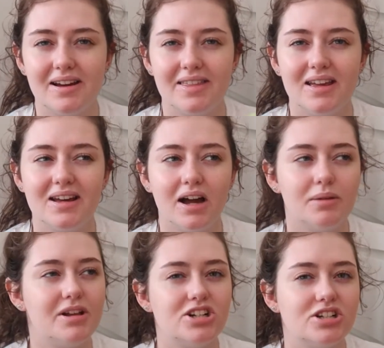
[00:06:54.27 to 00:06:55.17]
I think I
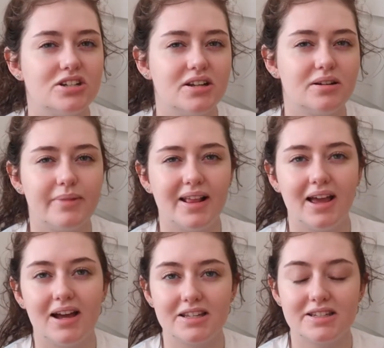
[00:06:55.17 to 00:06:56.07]
mentioned it in my
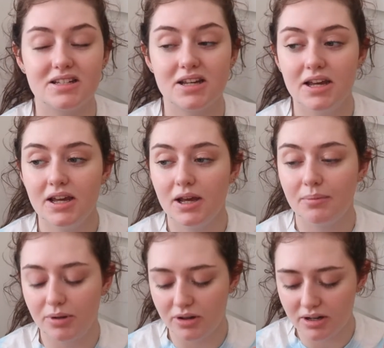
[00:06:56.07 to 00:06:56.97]
last
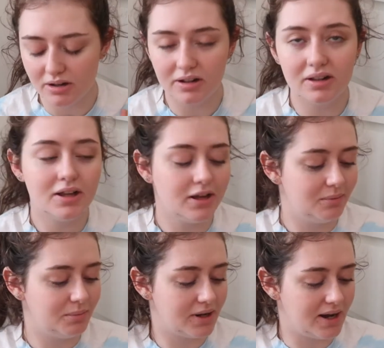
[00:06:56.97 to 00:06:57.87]
beauty haul,
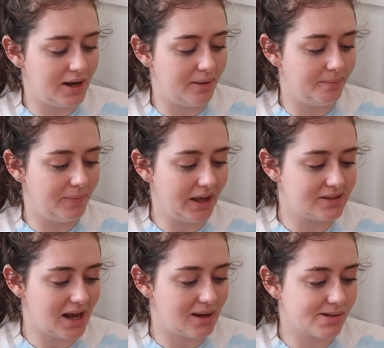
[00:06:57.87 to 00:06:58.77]
but
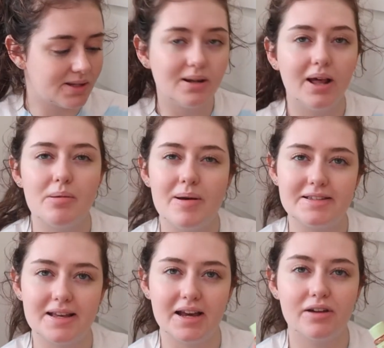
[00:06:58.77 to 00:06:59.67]
it's absolutely
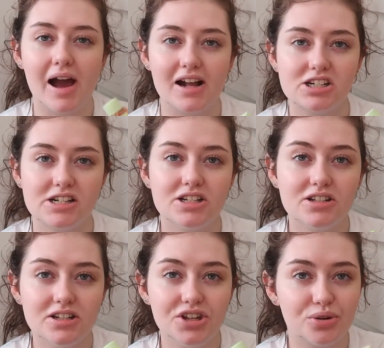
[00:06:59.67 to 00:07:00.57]
amazing. It
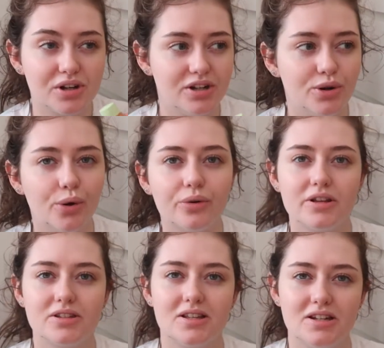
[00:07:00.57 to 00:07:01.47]
actually, you can notice the